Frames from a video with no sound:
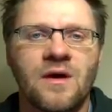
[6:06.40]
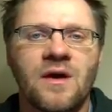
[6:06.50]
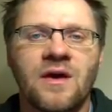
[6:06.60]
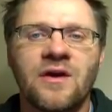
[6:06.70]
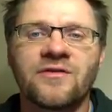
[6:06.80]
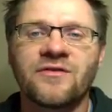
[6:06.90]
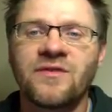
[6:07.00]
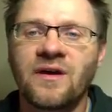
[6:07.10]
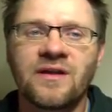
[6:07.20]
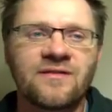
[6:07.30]
Here's our
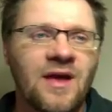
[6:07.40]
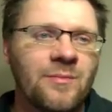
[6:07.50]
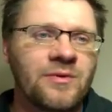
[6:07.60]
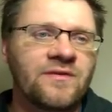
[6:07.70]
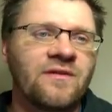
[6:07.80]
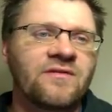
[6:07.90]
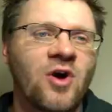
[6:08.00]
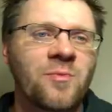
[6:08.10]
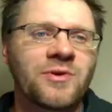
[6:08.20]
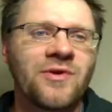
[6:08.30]
second example. It says,
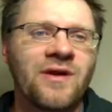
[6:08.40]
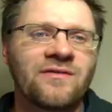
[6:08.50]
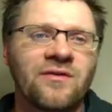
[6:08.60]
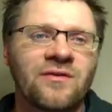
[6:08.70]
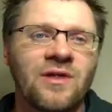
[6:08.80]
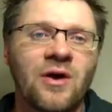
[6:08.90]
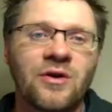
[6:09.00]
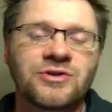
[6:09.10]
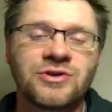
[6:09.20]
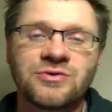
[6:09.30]
carpenter ants are
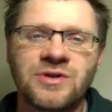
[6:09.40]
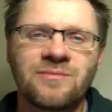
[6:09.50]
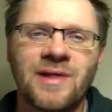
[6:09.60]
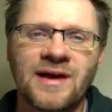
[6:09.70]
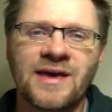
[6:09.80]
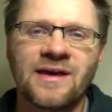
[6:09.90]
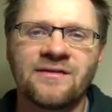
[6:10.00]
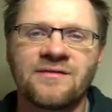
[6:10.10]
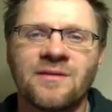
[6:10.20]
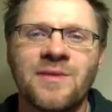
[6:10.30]
large, usually black
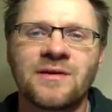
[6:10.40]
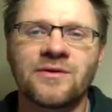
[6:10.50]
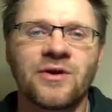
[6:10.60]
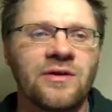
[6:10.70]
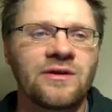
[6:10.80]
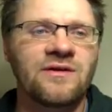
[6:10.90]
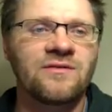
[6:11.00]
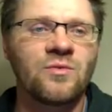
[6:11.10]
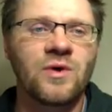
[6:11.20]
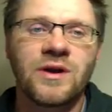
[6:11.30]
ants, that make their colonies
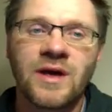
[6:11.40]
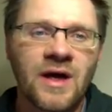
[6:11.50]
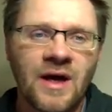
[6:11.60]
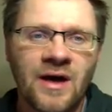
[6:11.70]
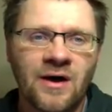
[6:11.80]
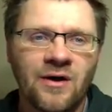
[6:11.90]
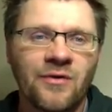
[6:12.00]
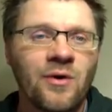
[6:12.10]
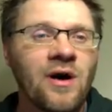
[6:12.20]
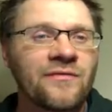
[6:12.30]
in wood.
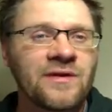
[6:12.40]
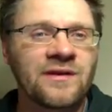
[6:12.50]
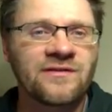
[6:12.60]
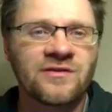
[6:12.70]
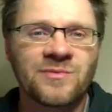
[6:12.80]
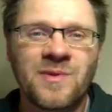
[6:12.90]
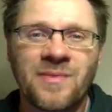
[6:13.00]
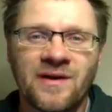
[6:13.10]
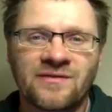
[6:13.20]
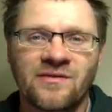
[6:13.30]
Although often considered to be
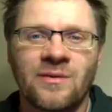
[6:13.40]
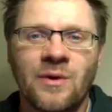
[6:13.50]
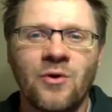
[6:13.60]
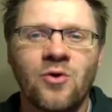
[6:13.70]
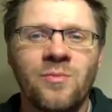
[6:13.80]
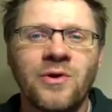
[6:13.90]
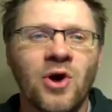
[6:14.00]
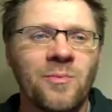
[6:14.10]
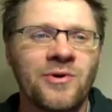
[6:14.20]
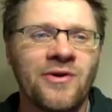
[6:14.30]
pests around the home,
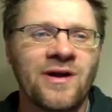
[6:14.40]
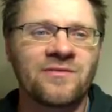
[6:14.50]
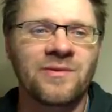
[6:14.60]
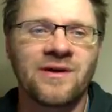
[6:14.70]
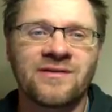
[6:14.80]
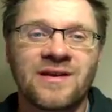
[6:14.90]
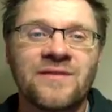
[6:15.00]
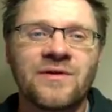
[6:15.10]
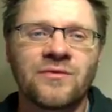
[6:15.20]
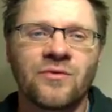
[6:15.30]
carpenter ants play a
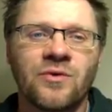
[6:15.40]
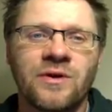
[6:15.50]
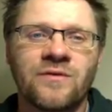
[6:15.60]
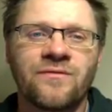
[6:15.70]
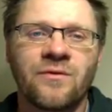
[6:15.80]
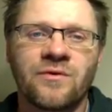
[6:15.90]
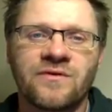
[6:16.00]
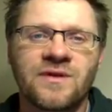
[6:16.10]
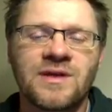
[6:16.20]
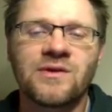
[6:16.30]
significant role in a
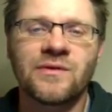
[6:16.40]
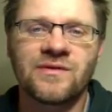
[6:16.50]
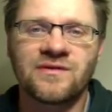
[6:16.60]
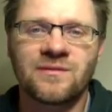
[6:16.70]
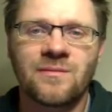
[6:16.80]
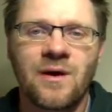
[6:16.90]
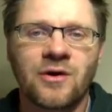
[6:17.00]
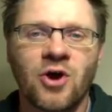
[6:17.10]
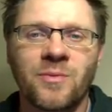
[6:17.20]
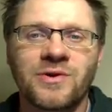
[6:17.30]
forested ecosystem.
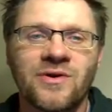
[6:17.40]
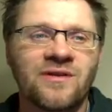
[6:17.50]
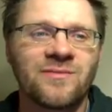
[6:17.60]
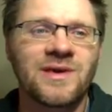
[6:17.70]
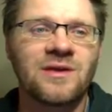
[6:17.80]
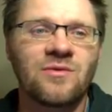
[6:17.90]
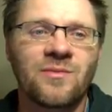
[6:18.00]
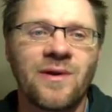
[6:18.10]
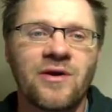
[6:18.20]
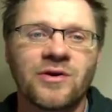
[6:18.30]
Carpenter ants begin with a
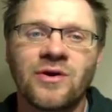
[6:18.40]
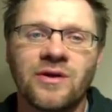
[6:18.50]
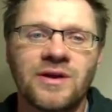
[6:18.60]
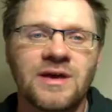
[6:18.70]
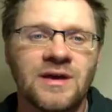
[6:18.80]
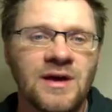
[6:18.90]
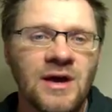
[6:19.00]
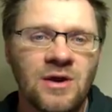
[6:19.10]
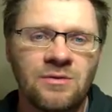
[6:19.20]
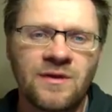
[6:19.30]
parent colony.
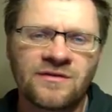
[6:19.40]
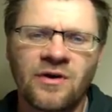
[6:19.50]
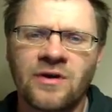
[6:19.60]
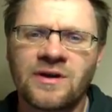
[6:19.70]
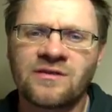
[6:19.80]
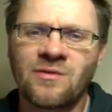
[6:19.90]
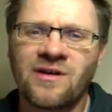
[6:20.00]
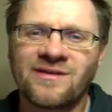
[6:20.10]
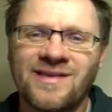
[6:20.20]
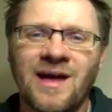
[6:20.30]
When this colony is
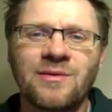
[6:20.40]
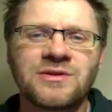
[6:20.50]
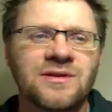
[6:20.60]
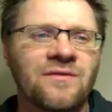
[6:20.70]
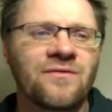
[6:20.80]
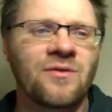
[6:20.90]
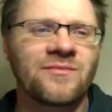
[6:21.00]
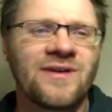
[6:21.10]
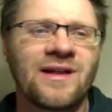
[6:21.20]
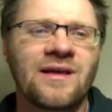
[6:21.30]
well established, they form
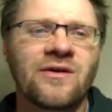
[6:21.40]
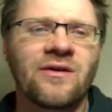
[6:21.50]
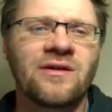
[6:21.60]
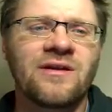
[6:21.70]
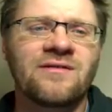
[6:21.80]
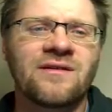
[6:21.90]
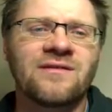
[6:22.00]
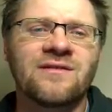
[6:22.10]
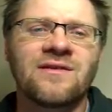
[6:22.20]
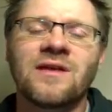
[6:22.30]
satellite colonies
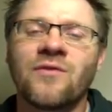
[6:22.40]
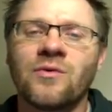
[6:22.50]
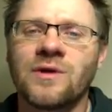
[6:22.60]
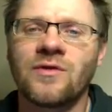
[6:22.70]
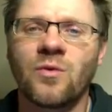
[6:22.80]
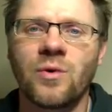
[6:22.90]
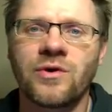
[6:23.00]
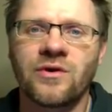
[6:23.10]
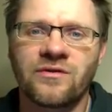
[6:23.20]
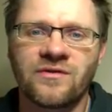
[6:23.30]
consisting of only the
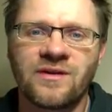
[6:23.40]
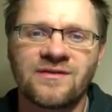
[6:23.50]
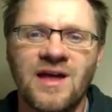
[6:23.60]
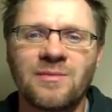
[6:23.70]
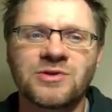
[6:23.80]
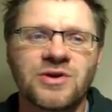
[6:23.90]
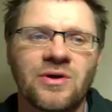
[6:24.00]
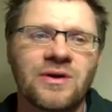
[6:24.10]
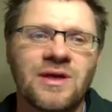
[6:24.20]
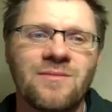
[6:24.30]
workers. An established
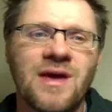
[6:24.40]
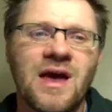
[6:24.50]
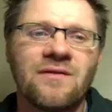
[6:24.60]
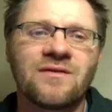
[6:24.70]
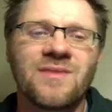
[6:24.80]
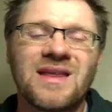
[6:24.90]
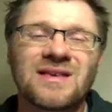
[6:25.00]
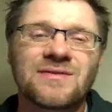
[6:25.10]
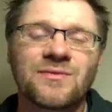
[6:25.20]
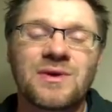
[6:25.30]
colony may have as many
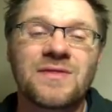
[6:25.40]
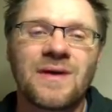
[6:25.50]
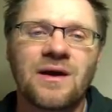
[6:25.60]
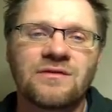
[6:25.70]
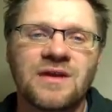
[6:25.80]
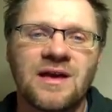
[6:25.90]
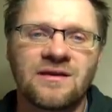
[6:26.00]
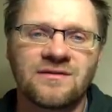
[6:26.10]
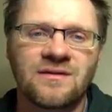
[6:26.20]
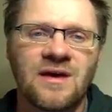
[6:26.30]
as 3,000
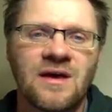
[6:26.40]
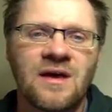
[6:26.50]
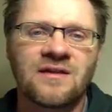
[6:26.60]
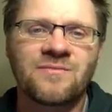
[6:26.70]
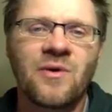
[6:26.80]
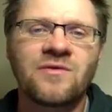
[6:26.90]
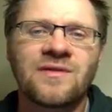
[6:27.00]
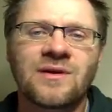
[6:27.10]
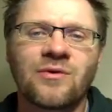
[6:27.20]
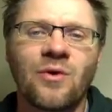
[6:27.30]
ants. Suppose
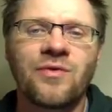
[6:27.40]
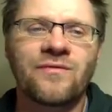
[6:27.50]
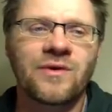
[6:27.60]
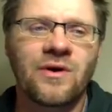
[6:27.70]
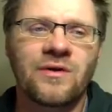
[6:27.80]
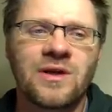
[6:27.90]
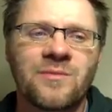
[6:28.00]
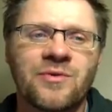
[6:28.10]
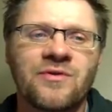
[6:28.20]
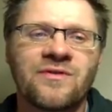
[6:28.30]
that the growth of the colony
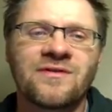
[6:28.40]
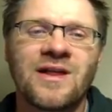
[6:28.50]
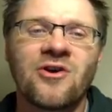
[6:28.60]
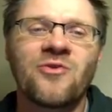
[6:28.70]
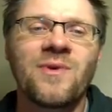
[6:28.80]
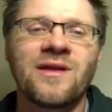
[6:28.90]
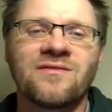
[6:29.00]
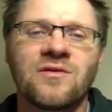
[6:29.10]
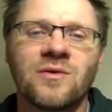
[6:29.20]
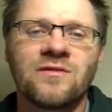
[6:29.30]
produces an arithmetic
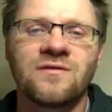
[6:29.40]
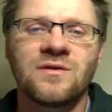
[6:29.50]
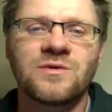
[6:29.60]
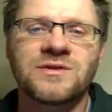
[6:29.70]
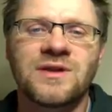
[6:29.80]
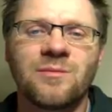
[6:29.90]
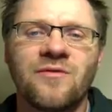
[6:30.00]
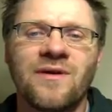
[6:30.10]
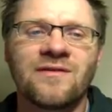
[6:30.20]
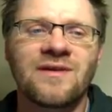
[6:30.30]
sequence in which the number of
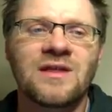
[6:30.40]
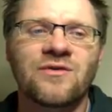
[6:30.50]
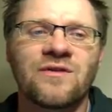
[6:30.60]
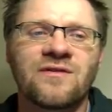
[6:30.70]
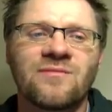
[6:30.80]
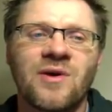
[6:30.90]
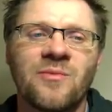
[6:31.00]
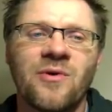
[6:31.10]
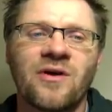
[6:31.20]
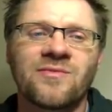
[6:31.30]
ants increases by
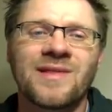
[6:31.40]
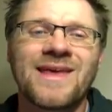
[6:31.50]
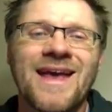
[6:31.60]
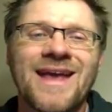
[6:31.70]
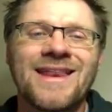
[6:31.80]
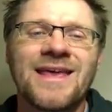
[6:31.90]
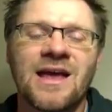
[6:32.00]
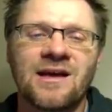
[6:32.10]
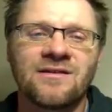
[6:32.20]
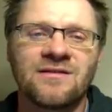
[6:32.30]
approximately 80
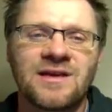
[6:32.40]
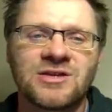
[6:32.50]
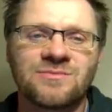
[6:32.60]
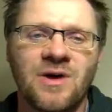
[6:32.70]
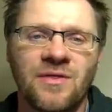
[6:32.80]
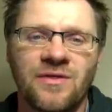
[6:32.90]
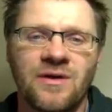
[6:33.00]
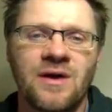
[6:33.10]
ants each month.